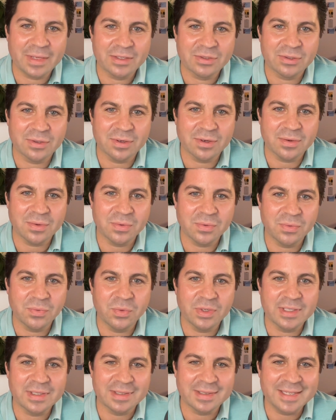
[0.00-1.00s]
So
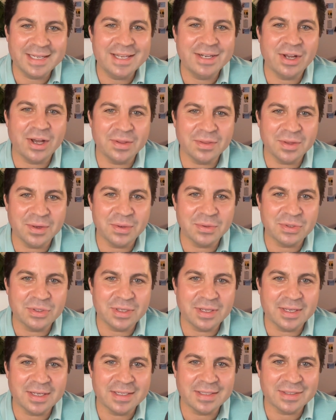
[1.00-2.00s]
we lean on those
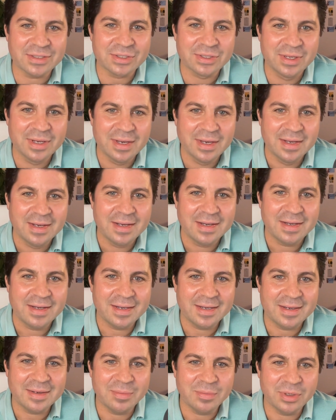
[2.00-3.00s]
things.
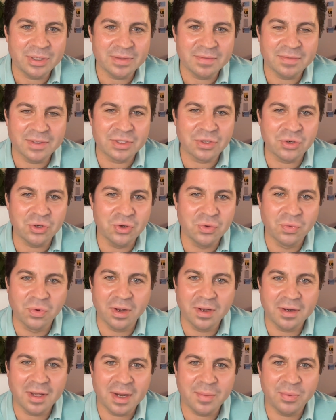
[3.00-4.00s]
But Victor, you
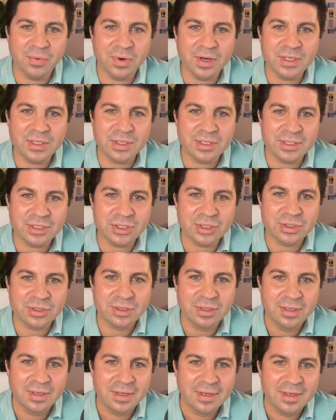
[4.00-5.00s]
run
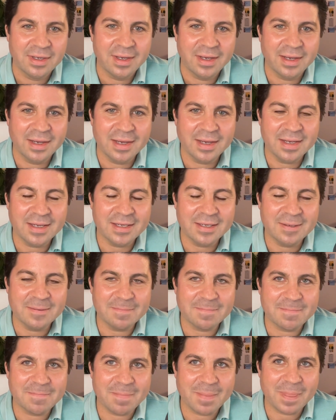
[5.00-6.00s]
operations,
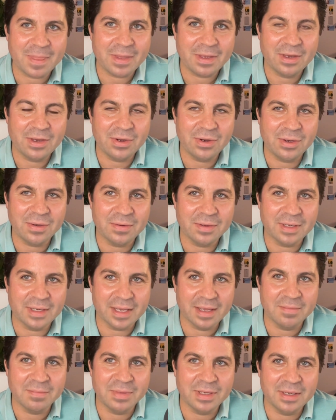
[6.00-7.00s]
and it
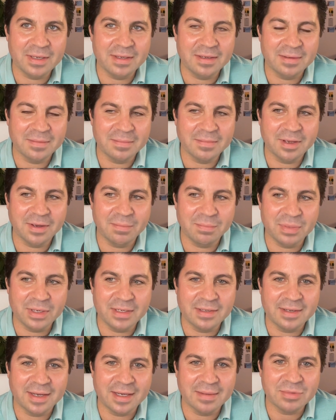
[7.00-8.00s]
can be a
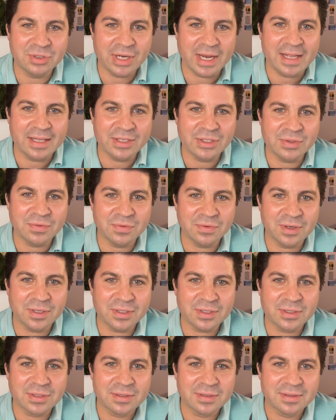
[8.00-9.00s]
big time challenge for
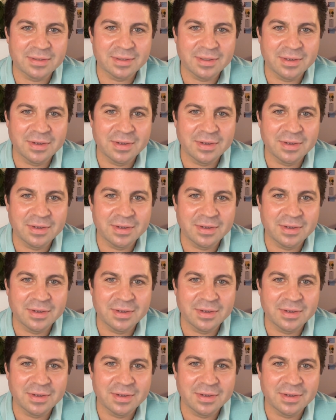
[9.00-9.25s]
us.